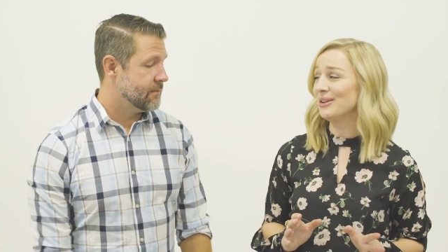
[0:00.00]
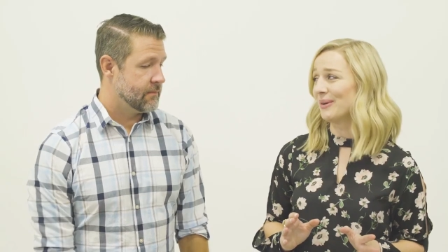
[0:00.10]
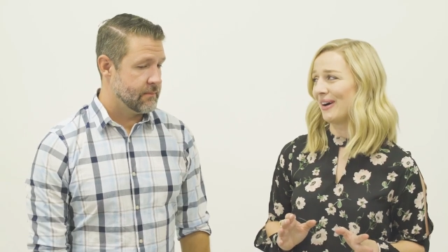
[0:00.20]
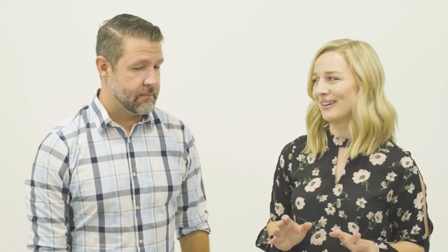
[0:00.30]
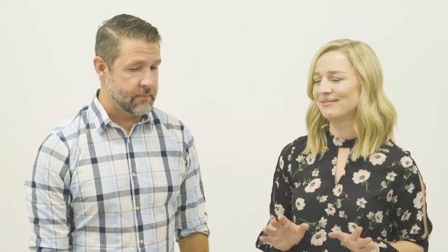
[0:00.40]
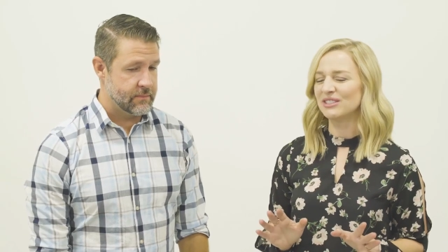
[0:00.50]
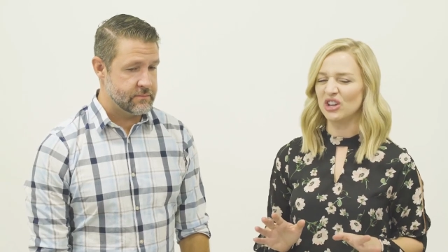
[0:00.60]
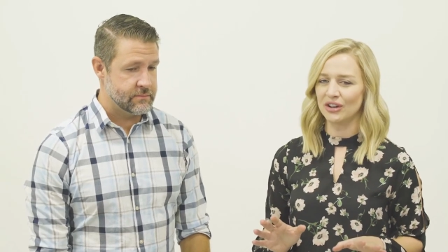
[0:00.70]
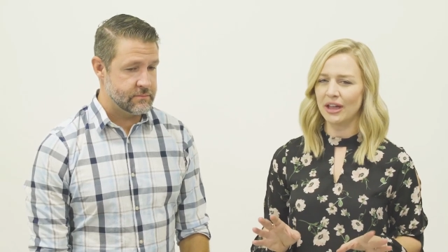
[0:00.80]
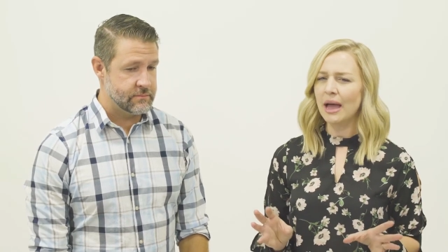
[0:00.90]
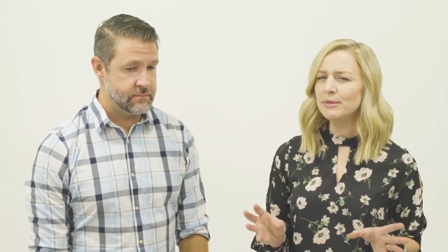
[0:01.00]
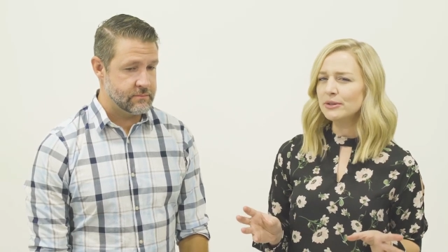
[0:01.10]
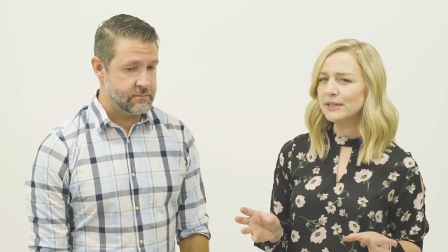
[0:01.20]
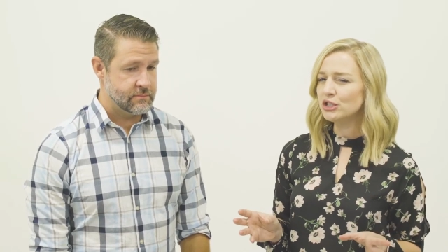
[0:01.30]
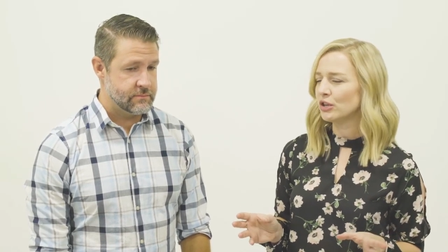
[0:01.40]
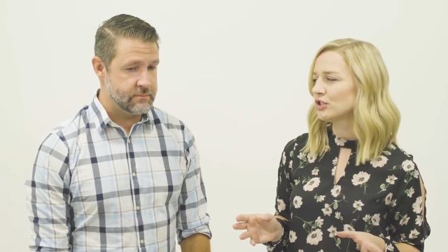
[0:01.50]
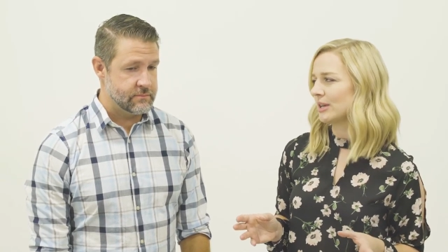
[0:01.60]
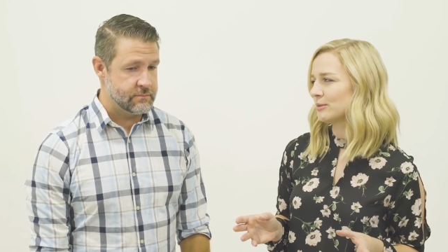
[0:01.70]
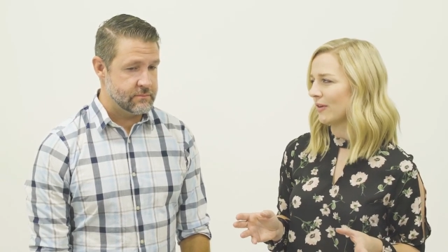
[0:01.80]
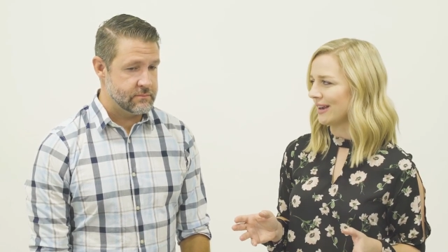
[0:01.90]
Speaker 1: You are. Look, I'm using
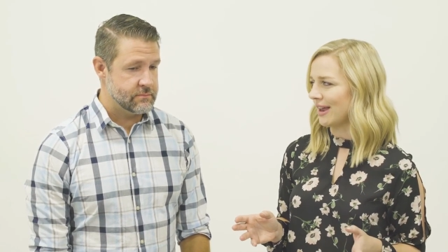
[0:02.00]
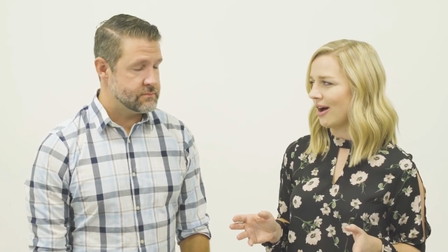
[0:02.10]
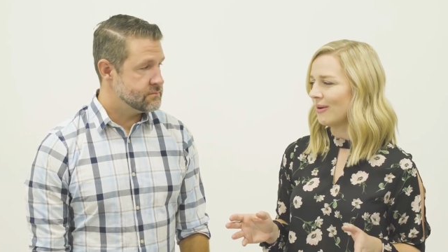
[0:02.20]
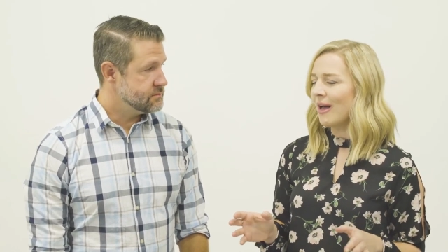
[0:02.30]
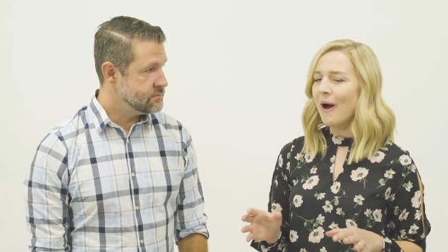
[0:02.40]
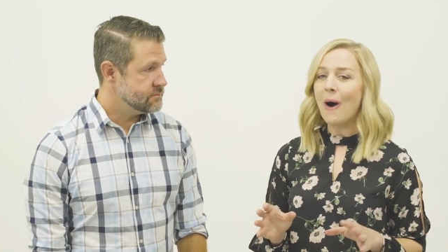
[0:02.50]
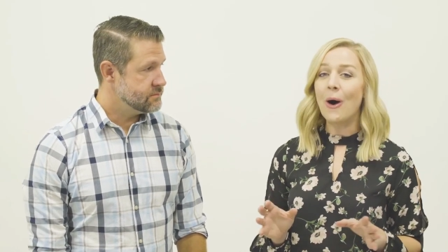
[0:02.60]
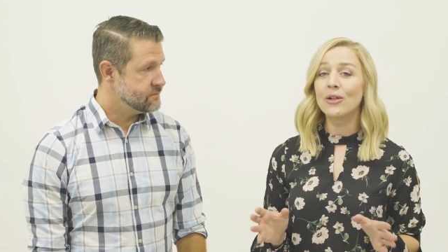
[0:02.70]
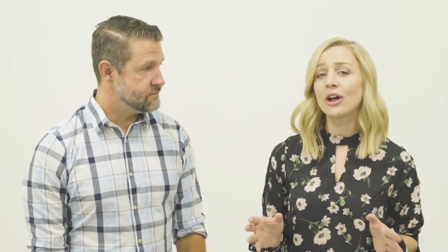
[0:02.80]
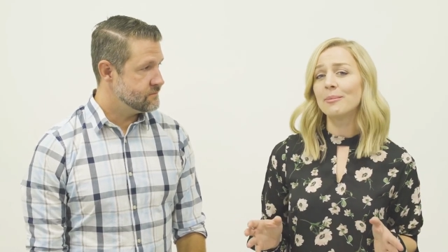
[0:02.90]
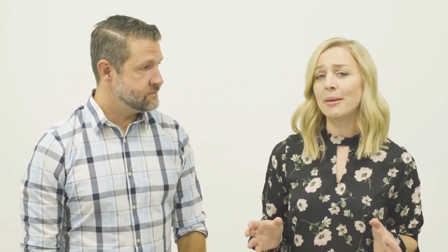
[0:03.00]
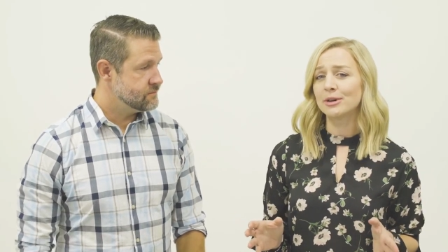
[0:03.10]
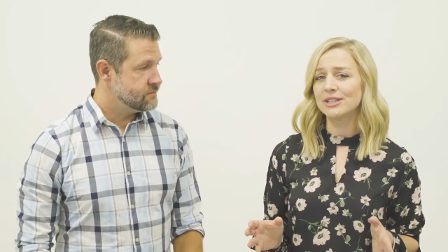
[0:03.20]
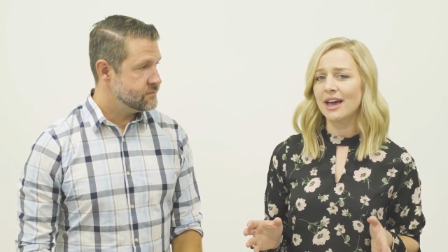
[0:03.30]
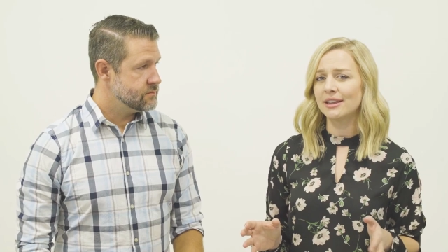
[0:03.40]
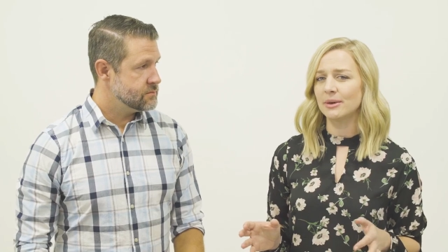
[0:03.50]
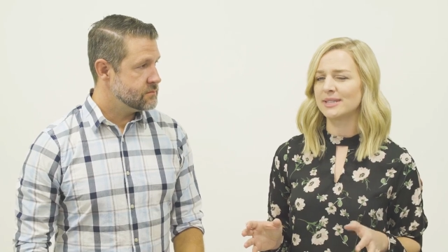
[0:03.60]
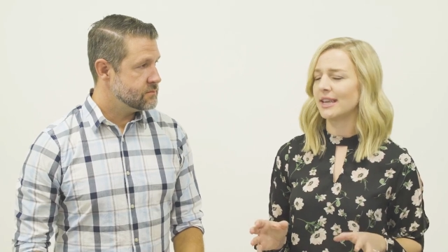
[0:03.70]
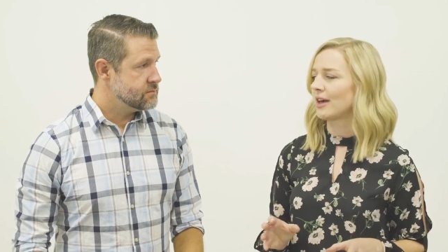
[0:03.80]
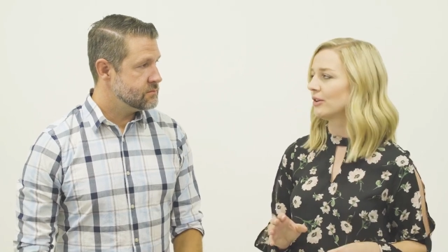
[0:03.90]
ChurchTeams right now. All our member data that was
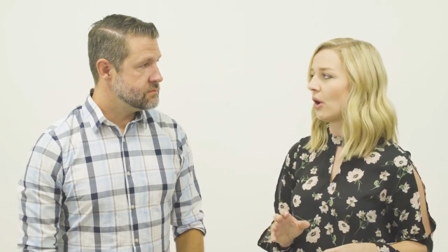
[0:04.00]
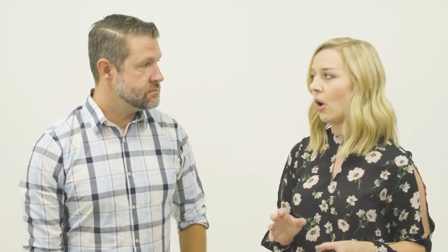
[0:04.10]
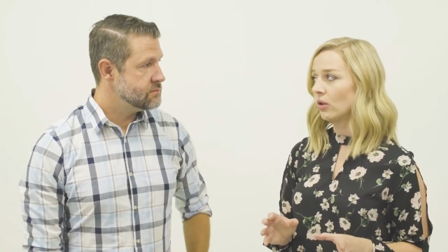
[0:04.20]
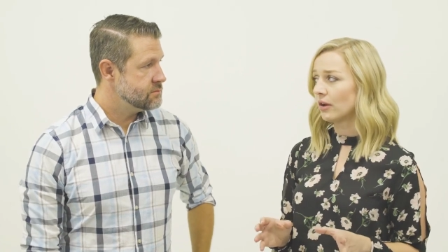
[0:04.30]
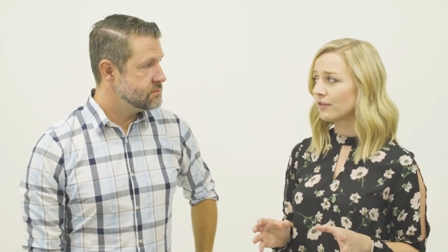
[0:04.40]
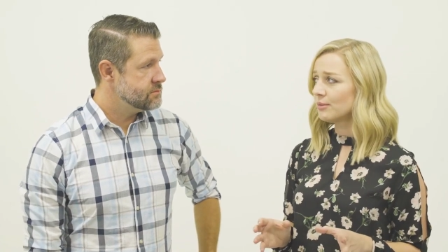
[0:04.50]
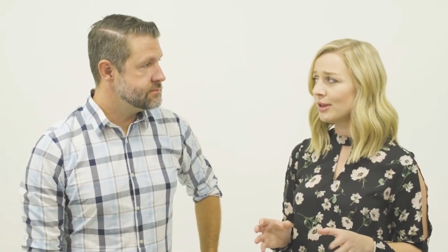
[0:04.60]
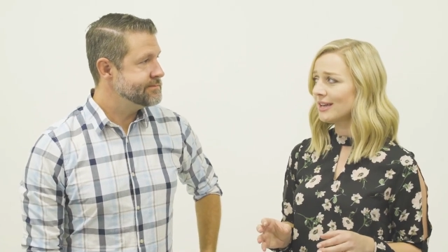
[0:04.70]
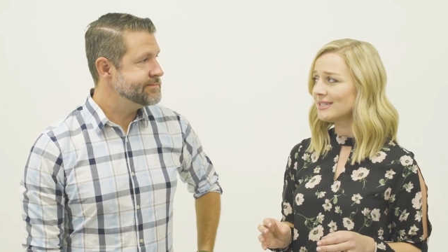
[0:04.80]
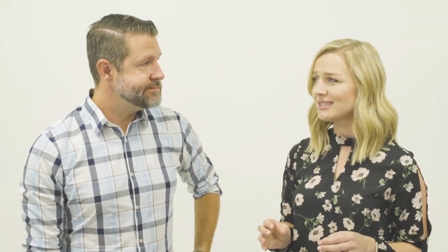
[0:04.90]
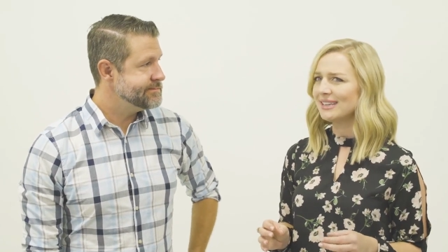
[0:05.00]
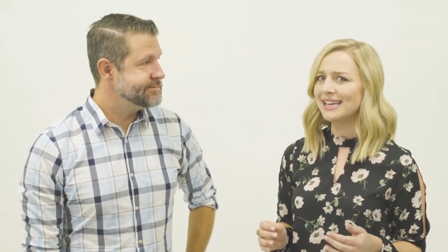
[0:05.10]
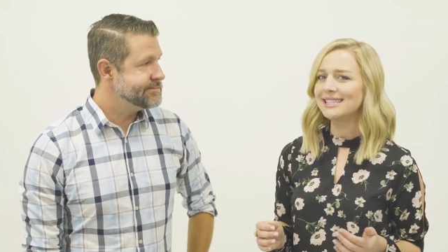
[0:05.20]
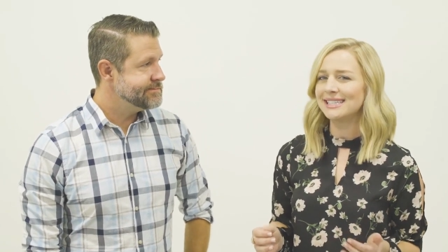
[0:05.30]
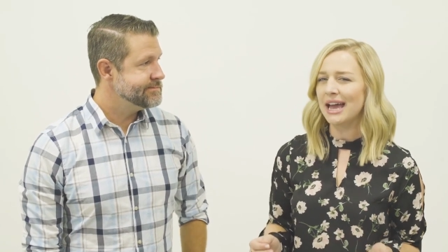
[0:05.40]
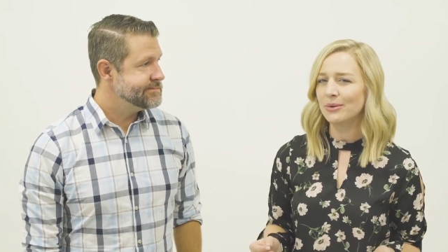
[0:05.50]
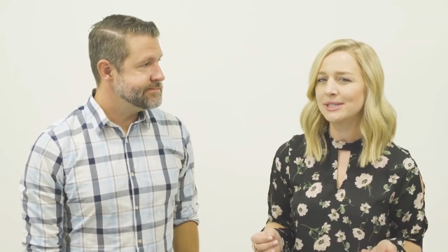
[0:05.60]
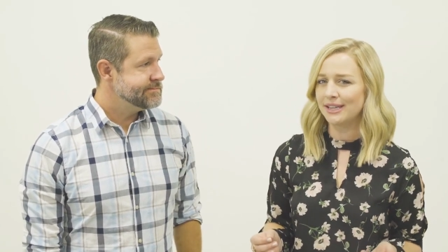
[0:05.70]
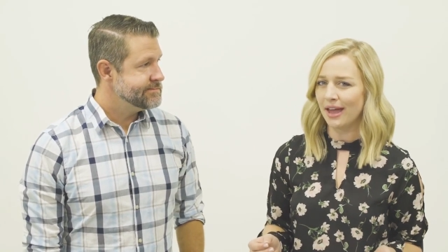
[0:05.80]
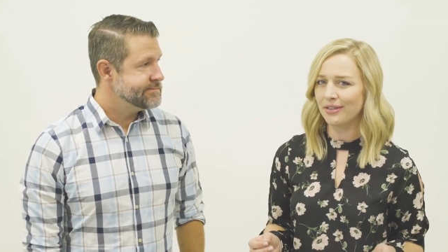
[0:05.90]
scattered all over the place is now
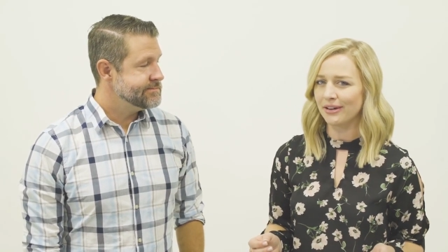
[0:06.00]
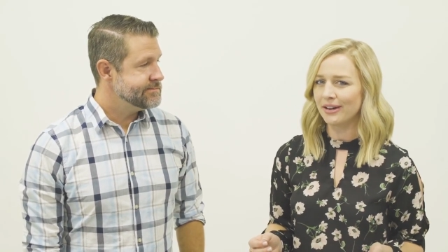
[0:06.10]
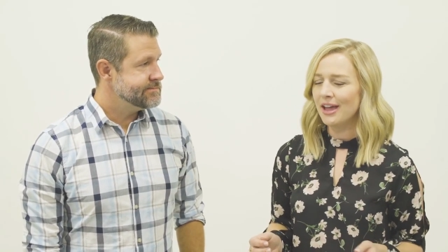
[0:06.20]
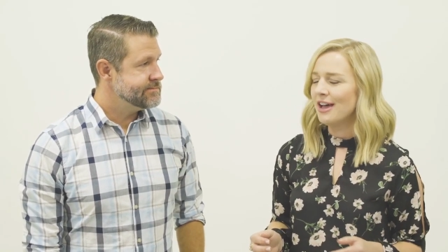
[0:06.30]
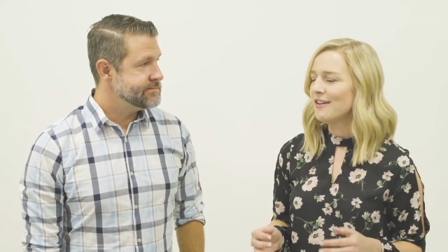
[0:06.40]
together.